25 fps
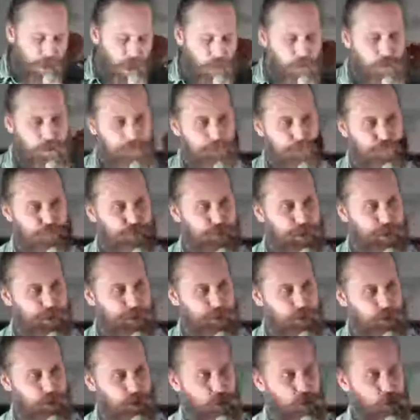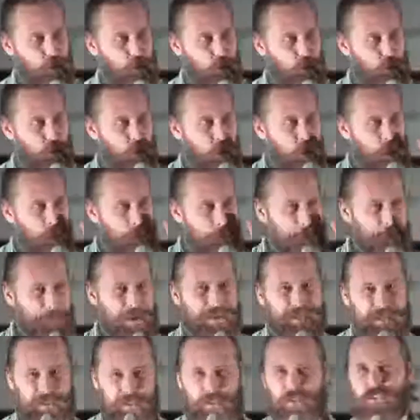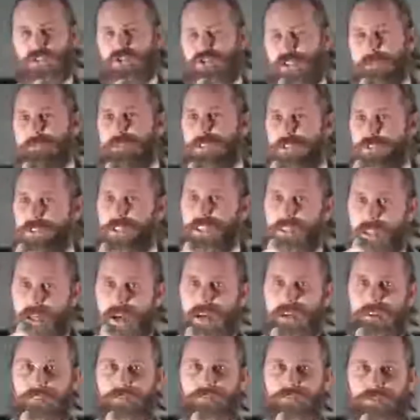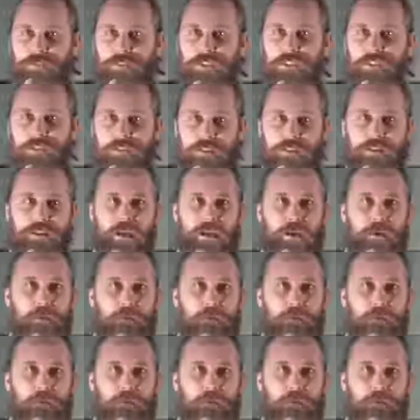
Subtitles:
want to pray that you will make this scripture alive for us today.